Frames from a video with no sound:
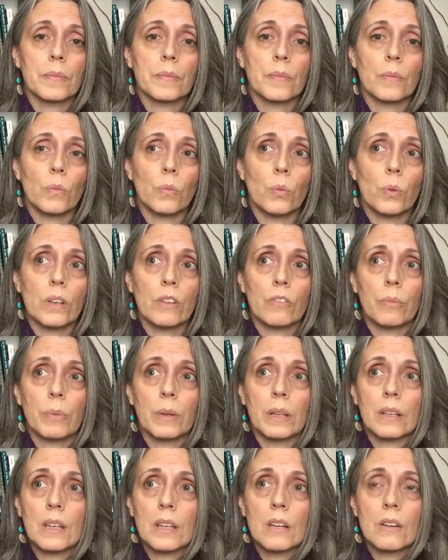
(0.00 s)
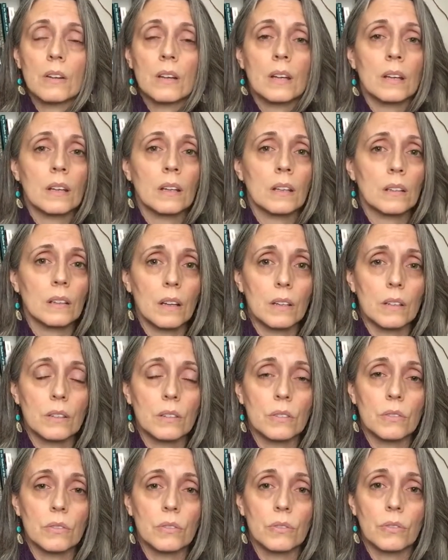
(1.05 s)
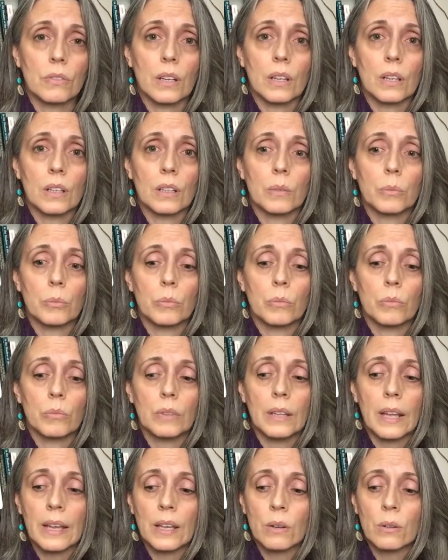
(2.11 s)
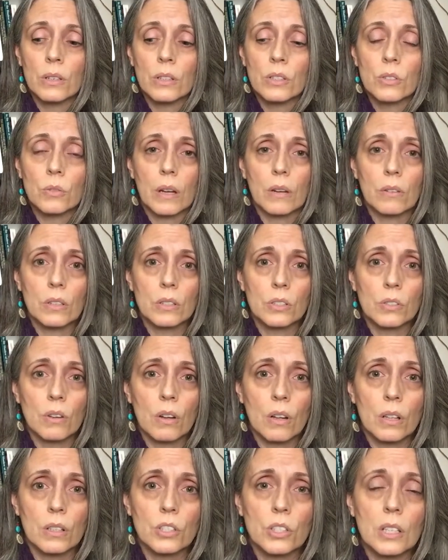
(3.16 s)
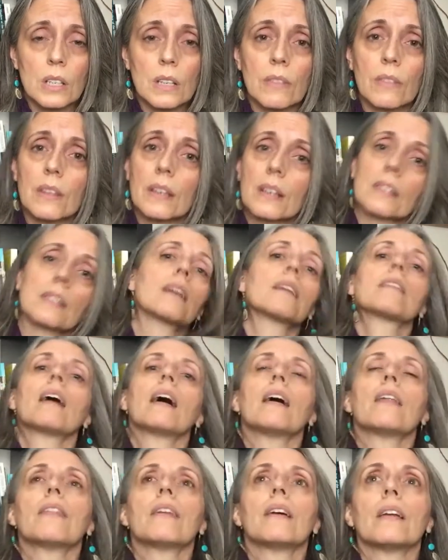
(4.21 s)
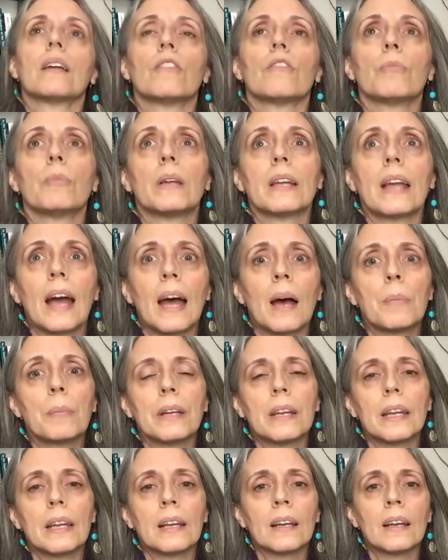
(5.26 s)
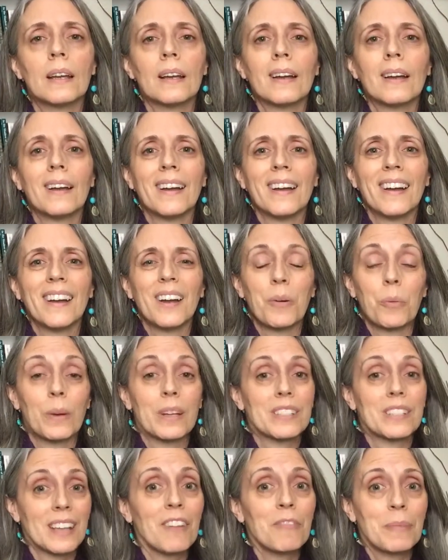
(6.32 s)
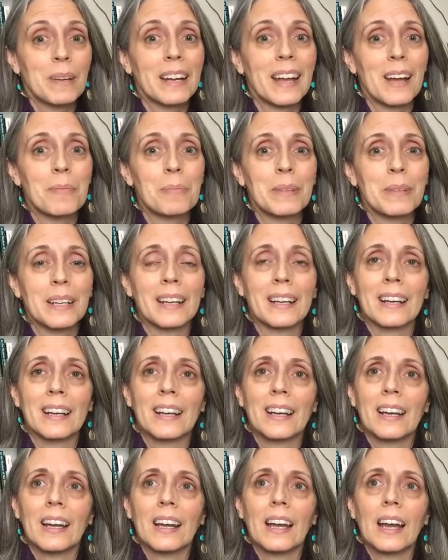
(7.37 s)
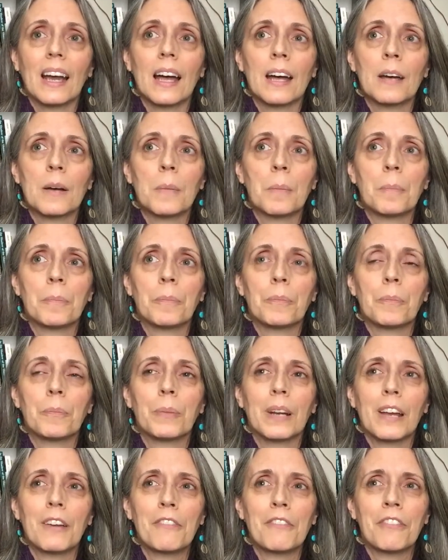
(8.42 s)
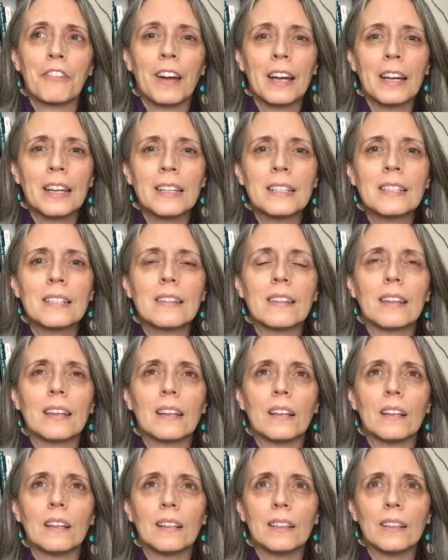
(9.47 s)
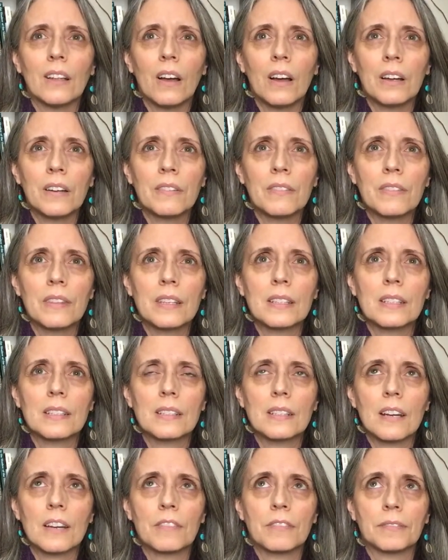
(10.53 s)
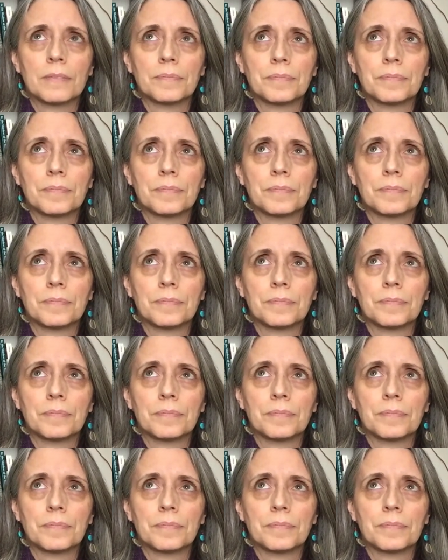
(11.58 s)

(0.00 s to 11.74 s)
We've been hearing a lot of language around astrology and things like that have been happening, which have been happening. But I find that a lot of this stuff,